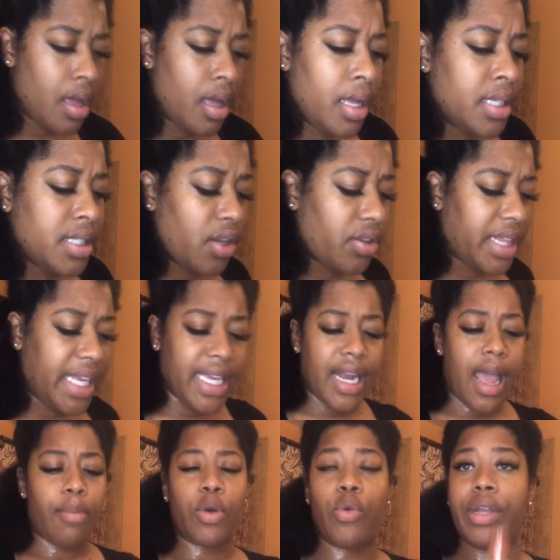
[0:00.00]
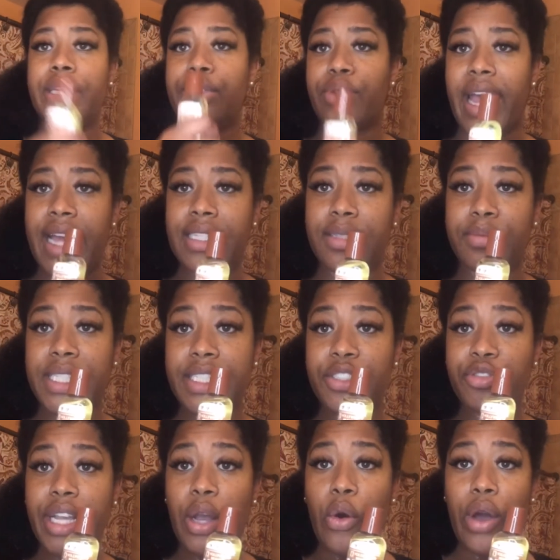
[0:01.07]
So then I'm going to add some tea
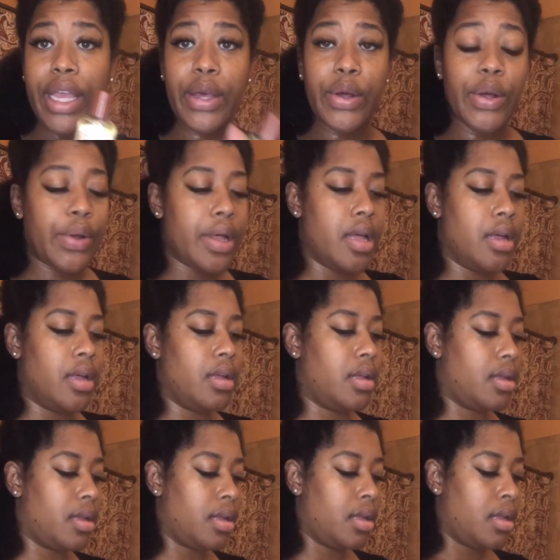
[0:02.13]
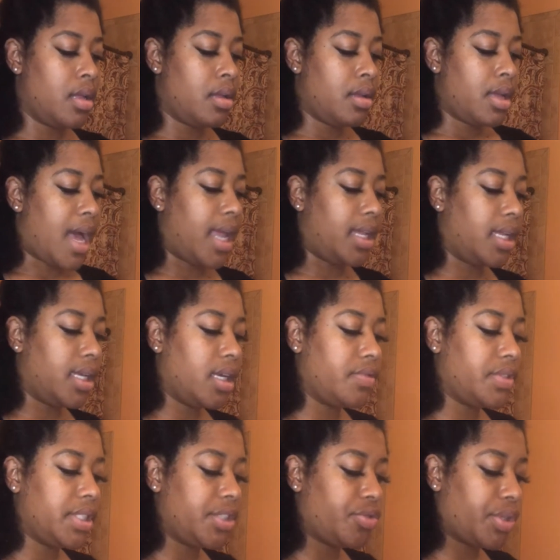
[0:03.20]
tree oil. I love
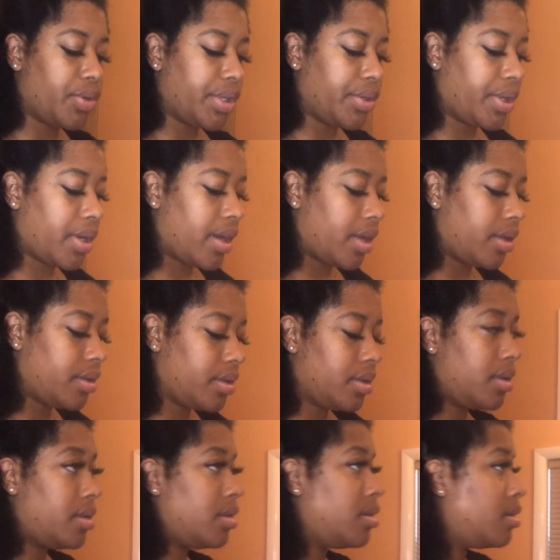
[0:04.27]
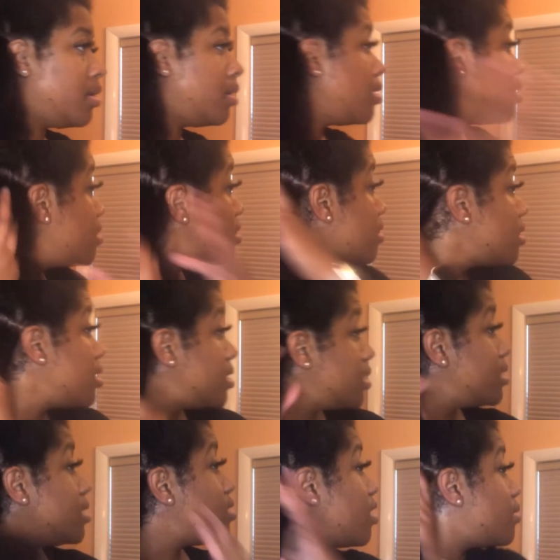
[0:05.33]
tea tree oil, y'all.
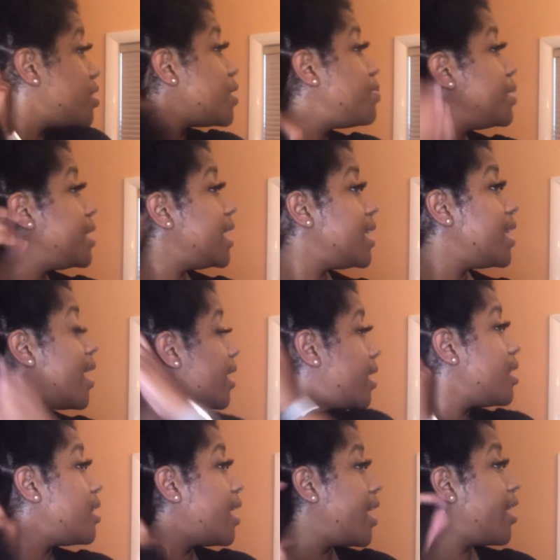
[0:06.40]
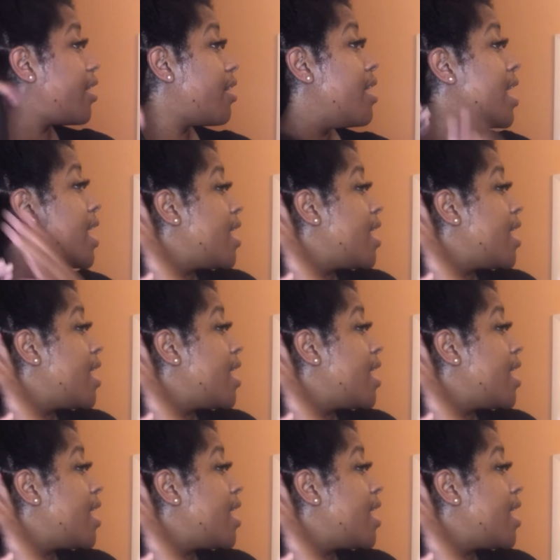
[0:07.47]
So I'm just putting that in there.